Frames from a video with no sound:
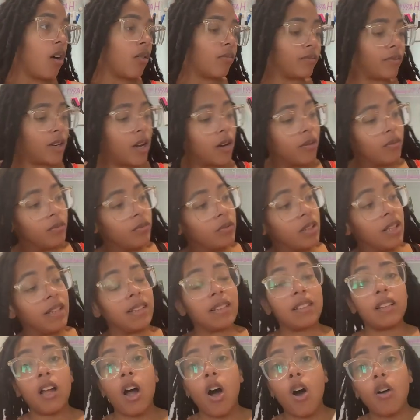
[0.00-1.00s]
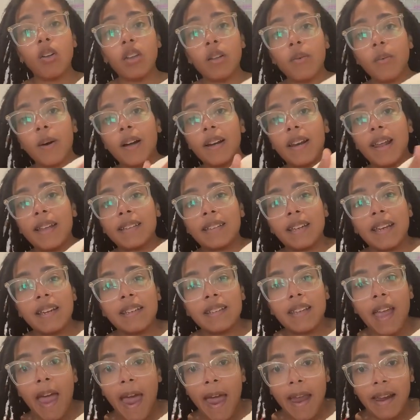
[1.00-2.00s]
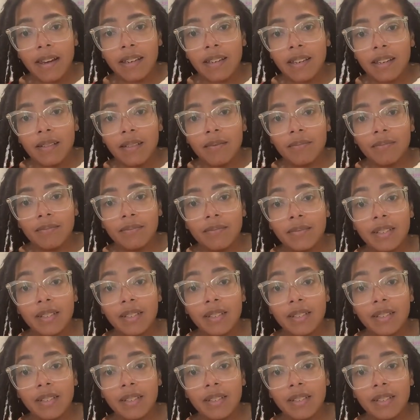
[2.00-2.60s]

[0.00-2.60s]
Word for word: Oh no, this is the only one that's intact.